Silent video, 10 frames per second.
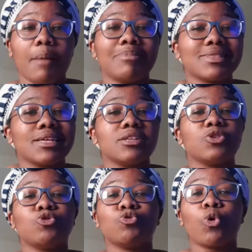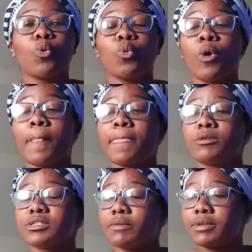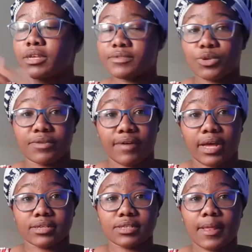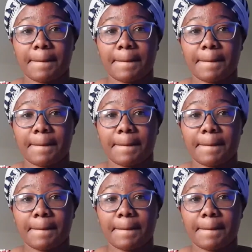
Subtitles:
But then, you know, when someone gives you advice